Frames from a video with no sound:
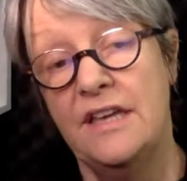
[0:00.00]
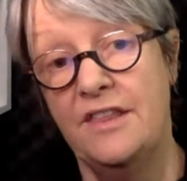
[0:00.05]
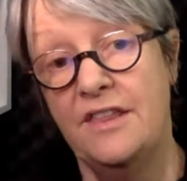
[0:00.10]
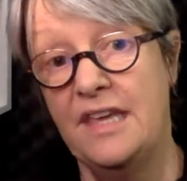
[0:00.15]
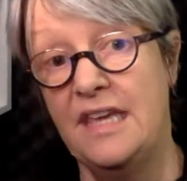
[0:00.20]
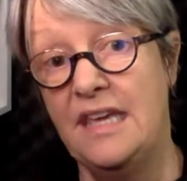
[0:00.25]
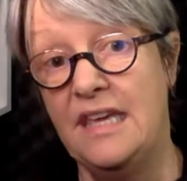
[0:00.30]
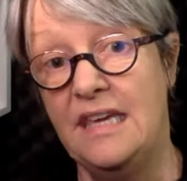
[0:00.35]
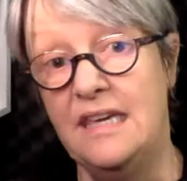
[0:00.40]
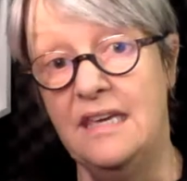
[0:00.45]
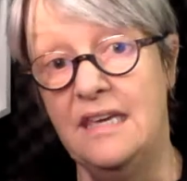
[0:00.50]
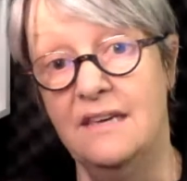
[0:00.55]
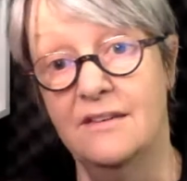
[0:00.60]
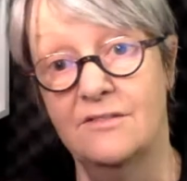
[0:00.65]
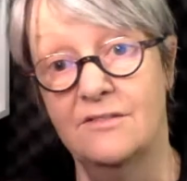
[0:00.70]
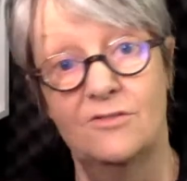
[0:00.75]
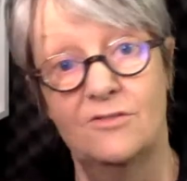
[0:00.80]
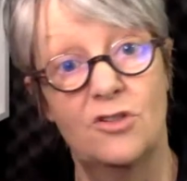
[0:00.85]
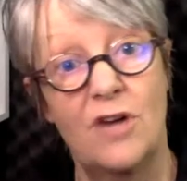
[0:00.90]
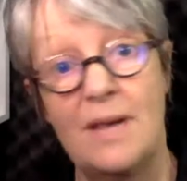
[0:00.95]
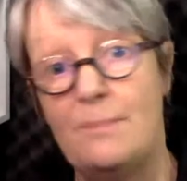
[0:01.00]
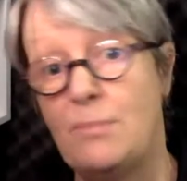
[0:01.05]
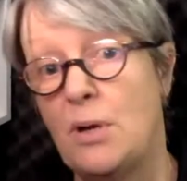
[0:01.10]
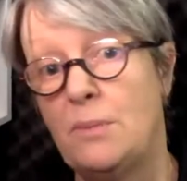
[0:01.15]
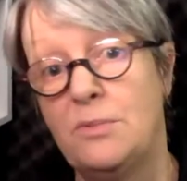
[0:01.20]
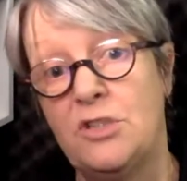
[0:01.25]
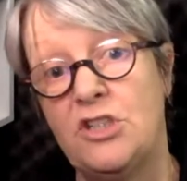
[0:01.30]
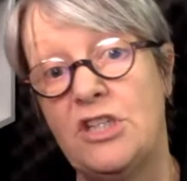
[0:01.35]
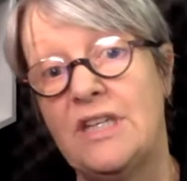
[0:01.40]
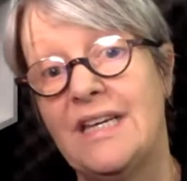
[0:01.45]
The trade
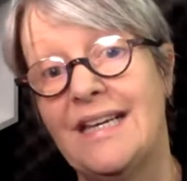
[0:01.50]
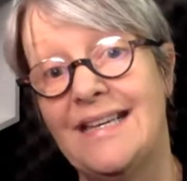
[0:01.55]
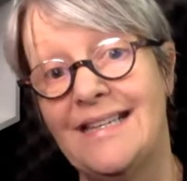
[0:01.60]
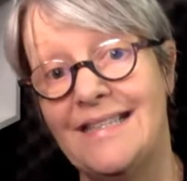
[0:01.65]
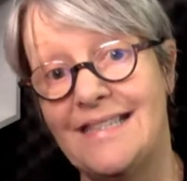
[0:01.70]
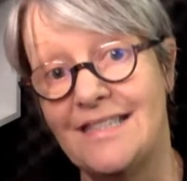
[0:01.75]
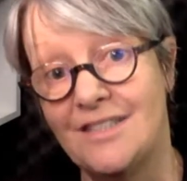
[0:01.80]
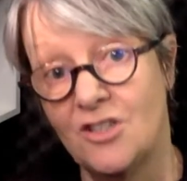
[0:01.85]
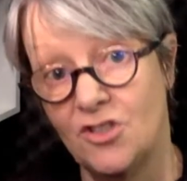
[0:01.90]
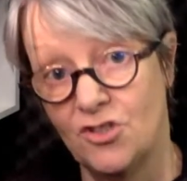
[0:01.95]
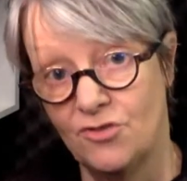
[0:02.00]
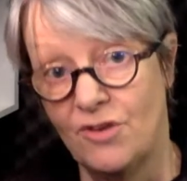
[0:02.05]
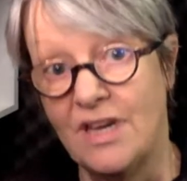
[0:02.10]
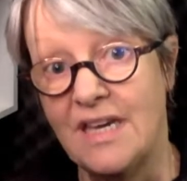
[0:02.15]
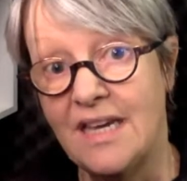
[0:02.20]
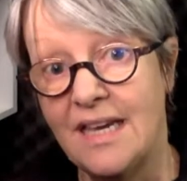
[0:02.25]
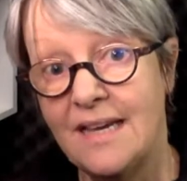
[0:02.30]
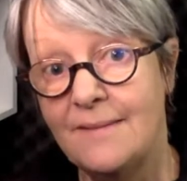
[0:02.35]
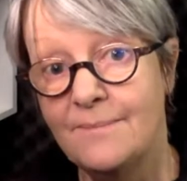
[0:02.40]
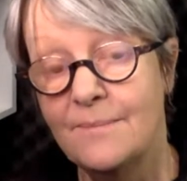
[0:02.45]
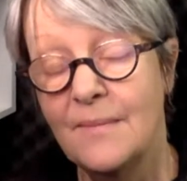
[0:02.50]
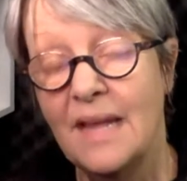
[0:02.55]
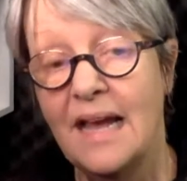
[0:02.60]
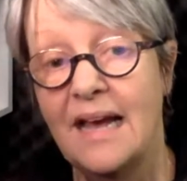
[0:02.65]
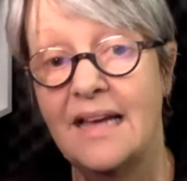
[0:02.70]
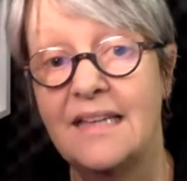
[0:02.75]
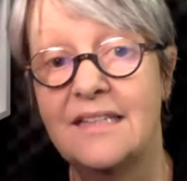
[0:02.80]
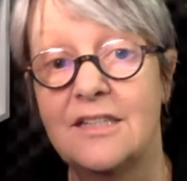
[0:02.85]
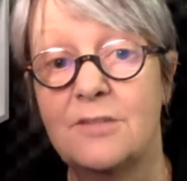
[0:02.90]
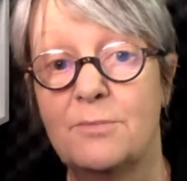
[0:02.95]
publishing is shrinking,
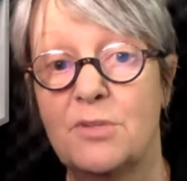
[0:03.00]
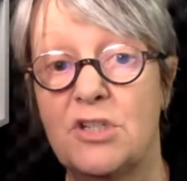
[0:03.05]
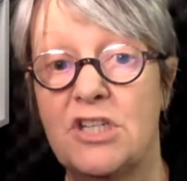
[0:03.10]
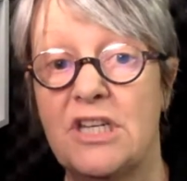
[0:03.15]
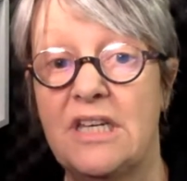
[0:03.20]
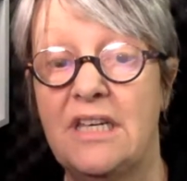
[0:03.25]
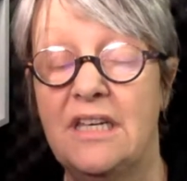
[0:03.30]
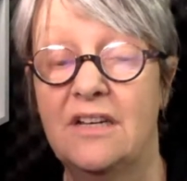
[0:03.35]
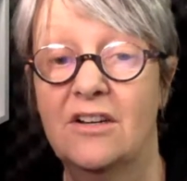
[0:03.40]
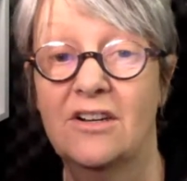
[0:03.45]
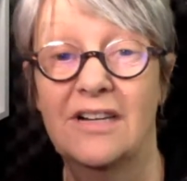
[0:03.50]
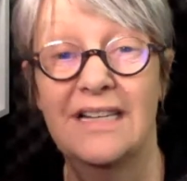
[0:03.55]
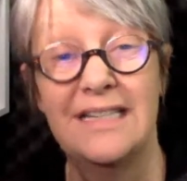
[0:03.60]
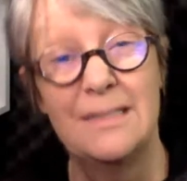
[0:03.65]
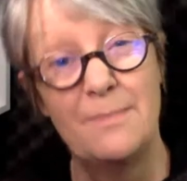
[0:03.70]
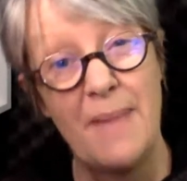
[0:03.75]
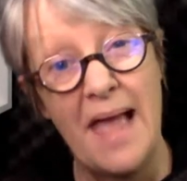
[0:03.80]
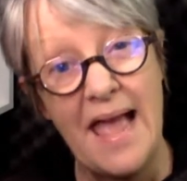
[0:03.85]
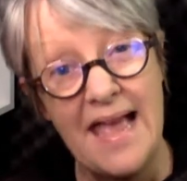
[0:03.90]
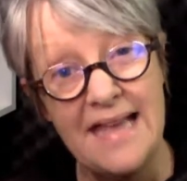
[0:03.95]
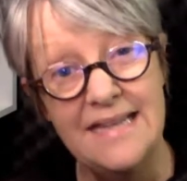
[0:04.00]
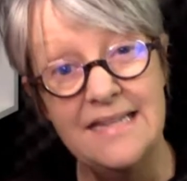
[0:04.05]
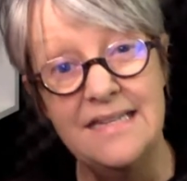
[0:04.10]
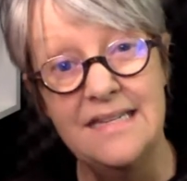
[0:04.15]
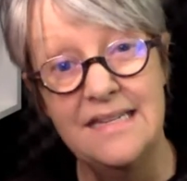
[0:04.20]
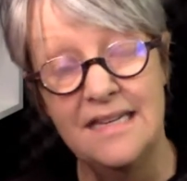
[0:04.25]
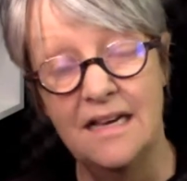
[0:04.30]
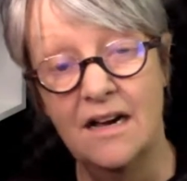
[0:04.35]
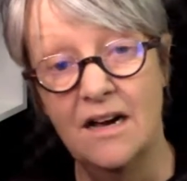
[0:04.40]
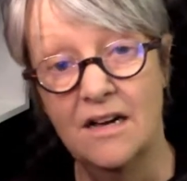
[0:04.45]
and particularly
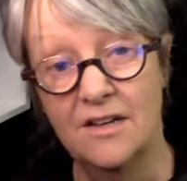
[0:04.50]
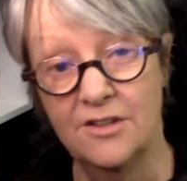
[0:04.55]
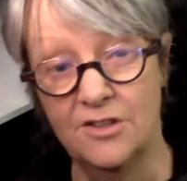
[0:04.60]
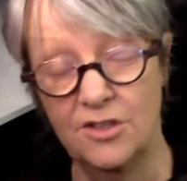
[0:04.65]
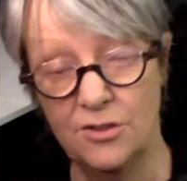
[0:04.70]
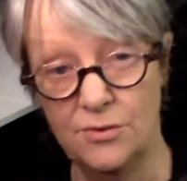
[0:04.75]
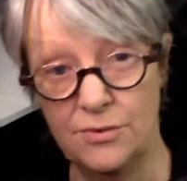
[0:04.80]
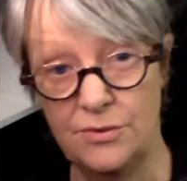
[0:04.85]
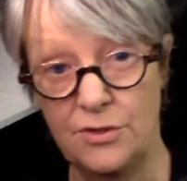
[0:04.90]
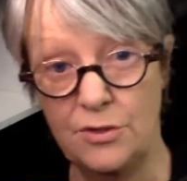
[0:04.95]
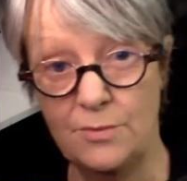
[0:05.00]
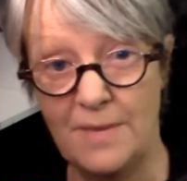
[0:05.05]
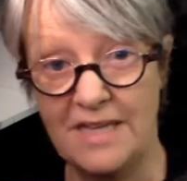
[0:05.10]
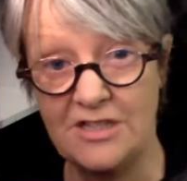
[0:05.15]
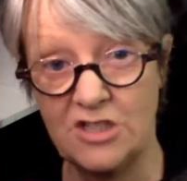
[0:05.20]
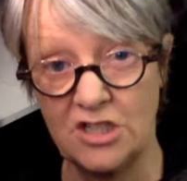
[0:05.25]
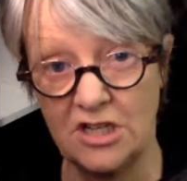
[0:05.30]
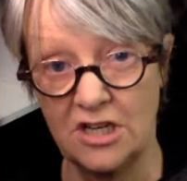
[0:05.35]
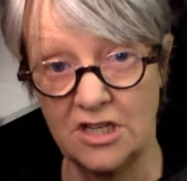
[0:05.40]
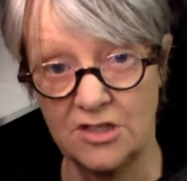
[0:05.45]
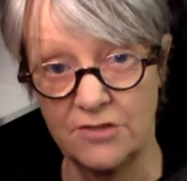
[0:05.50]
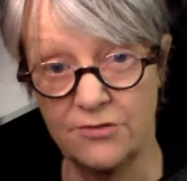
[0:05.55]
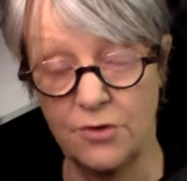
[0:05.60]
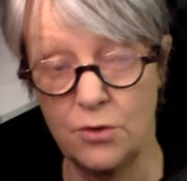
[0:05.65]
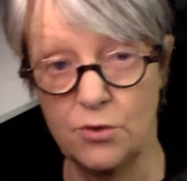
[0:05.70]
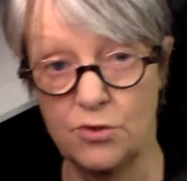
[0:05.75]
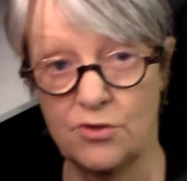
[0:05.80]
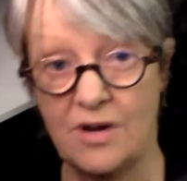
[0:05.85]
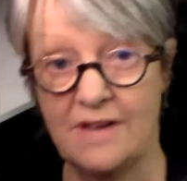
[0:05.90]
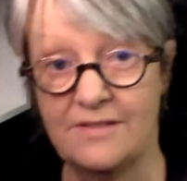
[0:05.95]
depending on, you mentioned a lot of
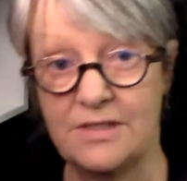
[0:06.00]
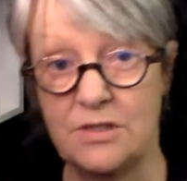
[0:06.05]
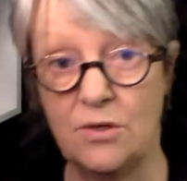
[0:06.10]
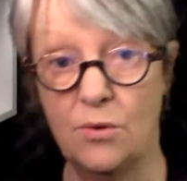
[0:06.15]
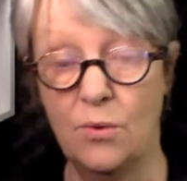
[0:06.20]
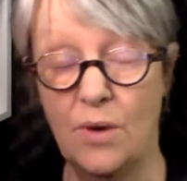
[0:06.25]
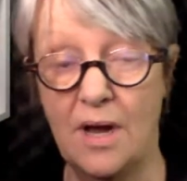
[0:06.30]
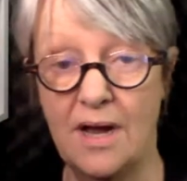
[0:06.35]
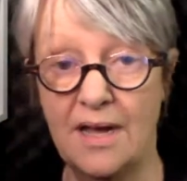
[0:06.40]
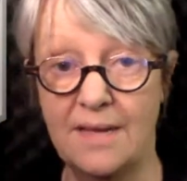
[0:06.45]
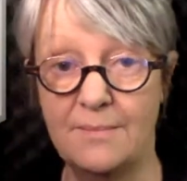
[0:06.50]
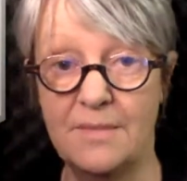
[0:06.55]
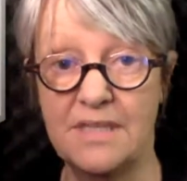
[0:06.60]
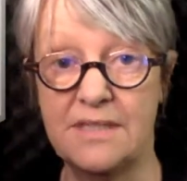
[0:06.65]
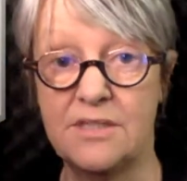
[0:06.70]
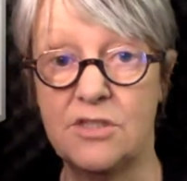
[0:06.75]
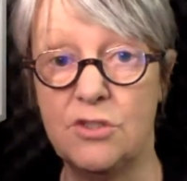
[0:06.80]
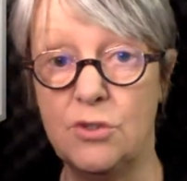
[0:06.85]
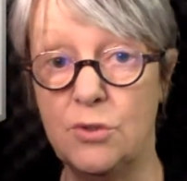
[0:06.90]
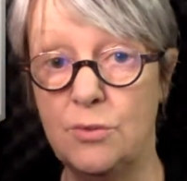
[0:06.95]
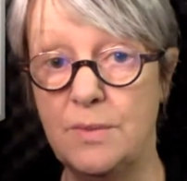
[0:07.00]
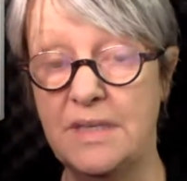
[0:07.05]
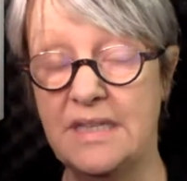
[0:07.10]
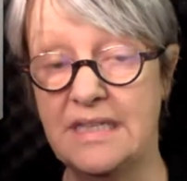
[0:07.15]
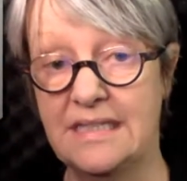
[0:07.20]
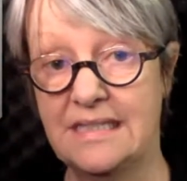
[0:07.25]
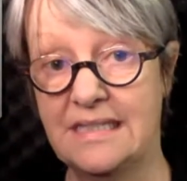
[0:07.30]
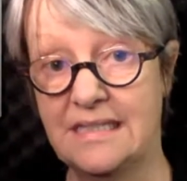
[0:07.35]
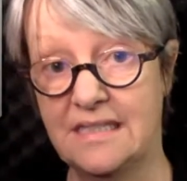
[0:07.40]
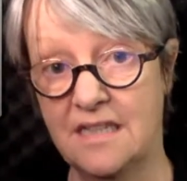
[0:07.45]
photographs, so I'm assuming
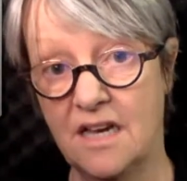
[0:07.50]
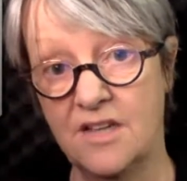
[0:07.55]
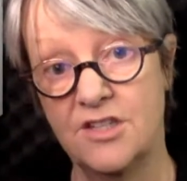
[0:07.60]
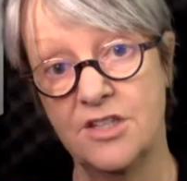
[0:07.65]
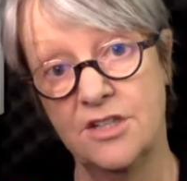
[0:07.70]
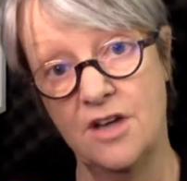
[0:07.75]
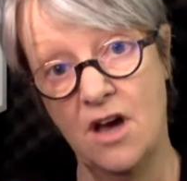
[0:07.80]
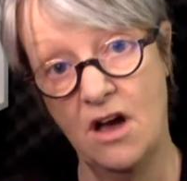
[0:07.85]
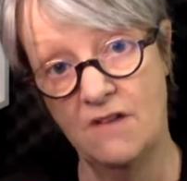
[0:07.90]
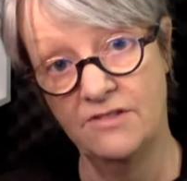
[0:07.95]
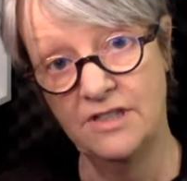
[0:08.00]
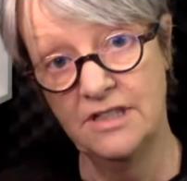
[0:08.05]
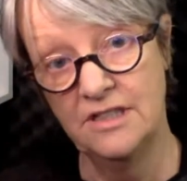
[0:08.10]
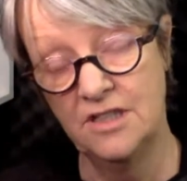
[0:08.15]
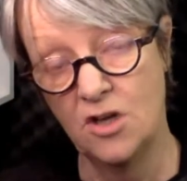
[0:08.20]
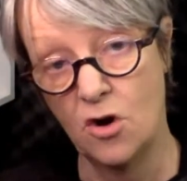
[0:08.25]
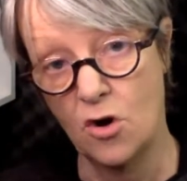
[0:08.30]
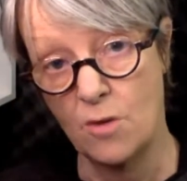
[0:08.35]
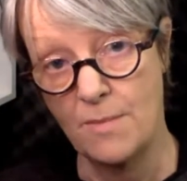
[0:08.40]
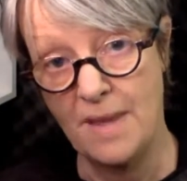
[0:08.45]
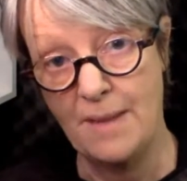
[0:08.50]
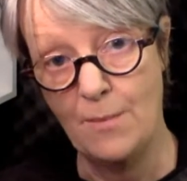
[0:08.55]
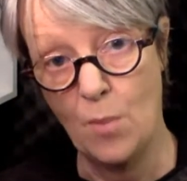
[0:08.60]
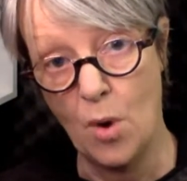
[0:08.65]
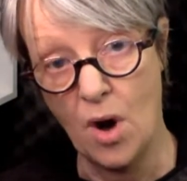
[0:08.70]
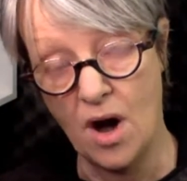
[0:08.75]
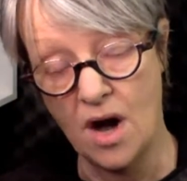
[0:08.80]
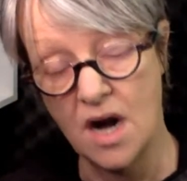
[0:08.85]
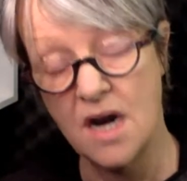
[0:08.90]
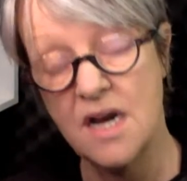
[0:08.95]
this is not a novel or
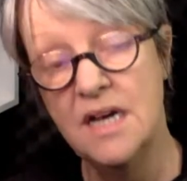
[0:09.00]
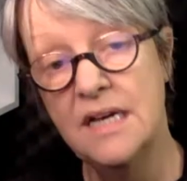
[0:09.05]
memoir,